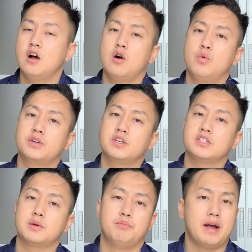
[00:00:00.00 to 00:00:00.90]
oh, what
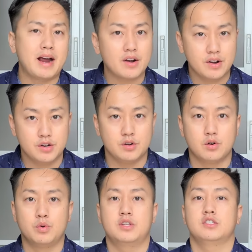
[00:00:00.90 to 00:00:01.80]
does a battery do,
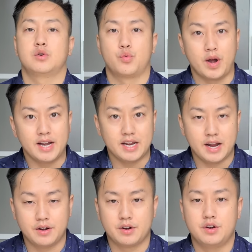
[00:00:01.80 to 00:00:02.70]
or what does a
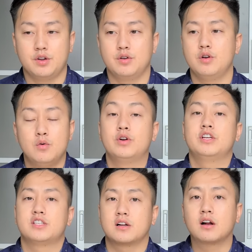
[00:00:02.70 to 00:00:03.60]
radiator do, what
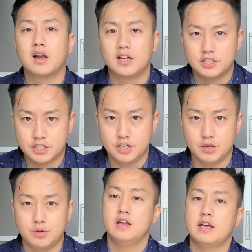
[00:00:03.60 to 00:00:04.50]
does a clutch do.